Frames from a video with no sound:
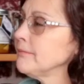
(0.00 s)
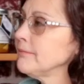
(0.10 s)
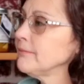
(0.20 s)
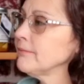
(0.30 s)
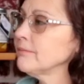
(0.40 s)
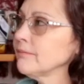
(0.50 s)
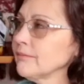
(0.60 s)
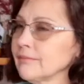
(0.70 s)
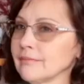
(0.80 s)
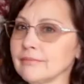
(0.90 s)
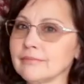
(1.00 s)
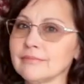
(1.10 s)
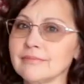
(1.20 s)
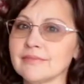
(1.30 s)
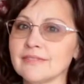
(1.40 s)

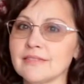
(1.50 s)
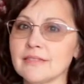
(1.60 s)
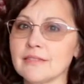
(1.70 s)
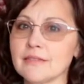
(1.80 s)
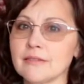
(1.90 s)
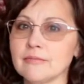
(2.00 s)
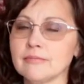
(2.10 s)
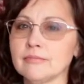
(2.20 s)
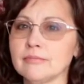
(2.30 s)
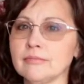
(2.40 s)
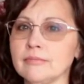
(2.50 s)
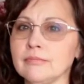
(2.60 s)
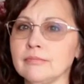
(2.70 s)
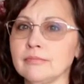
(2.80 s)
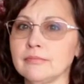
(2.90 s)

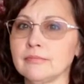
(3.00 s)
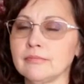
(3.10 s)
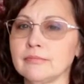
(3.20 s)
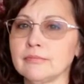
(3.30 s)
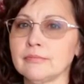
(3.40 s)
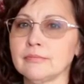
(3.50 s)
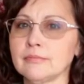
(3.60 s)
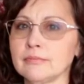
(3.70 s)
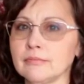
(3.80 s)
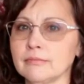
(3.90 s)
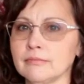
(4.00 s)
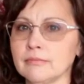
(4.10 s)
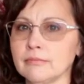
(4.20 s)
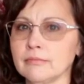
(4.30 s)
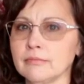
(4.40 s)

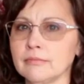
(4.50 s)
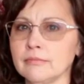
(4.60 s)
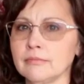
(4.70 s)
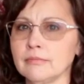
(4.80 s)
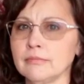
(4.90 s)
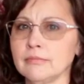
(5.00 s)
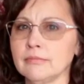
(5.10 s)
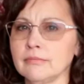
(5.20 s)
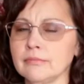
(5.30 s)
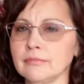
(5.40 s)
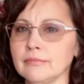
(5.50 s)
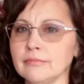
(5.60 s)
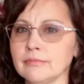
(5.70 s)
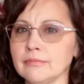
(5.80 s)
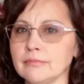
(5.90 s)

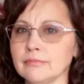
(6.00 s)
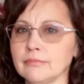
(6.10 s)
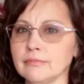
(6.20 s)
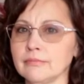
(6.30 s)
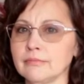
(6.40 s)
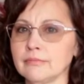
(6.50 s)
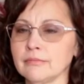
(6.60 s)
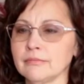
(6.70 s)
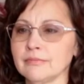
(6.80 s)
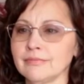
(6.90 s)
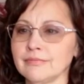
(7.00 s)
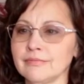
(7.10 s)
(silent)